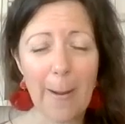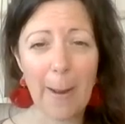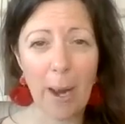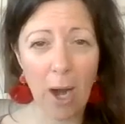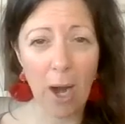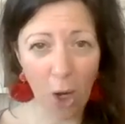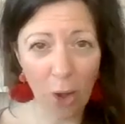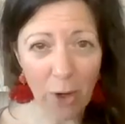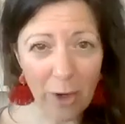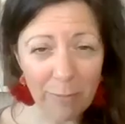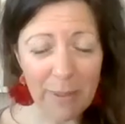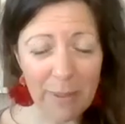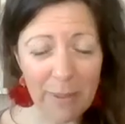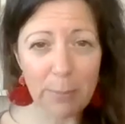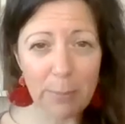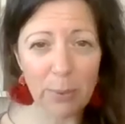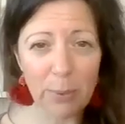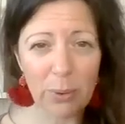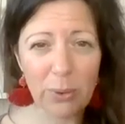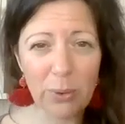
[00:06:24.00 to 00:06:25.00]
a lot of
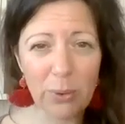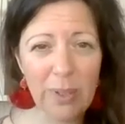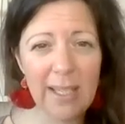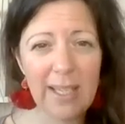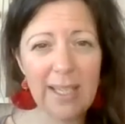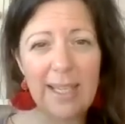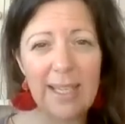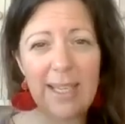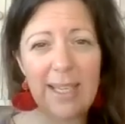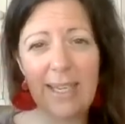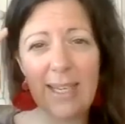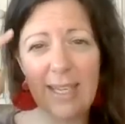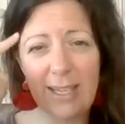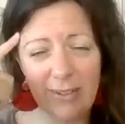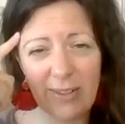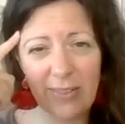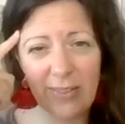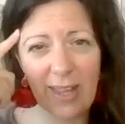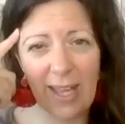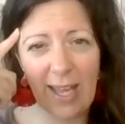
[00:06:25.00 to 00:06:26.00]
people live
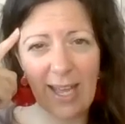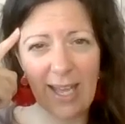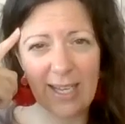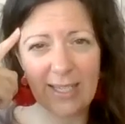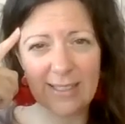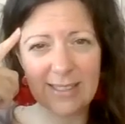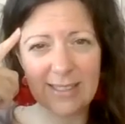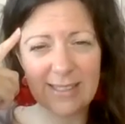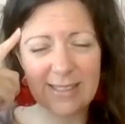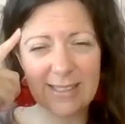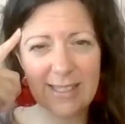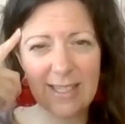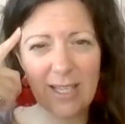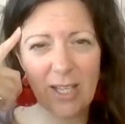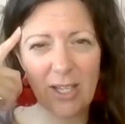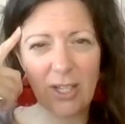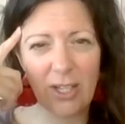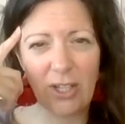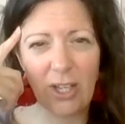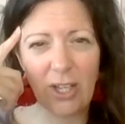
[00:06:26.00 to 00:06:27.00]
in their heads,
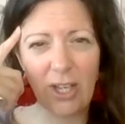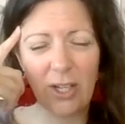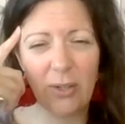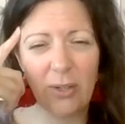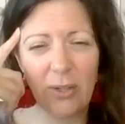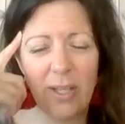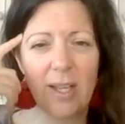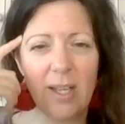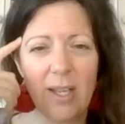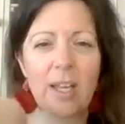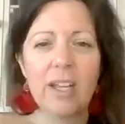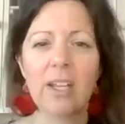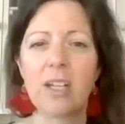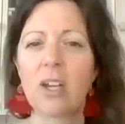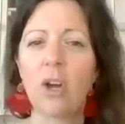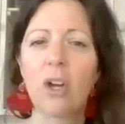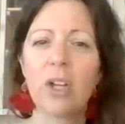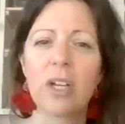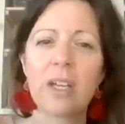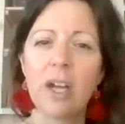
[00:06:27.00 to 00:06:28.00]
you know, like
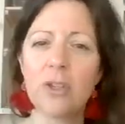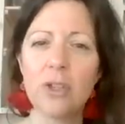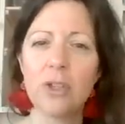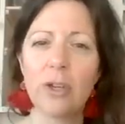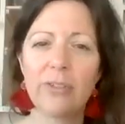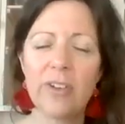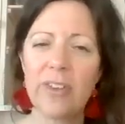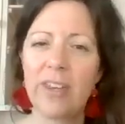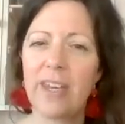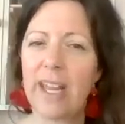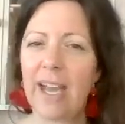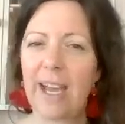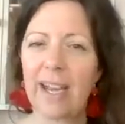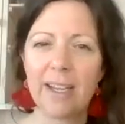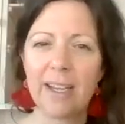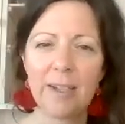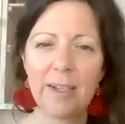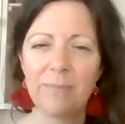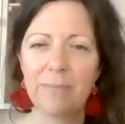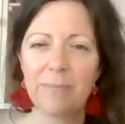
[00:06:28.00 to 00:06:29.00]
cut off at the
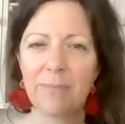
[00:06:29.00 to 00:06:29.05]
neck,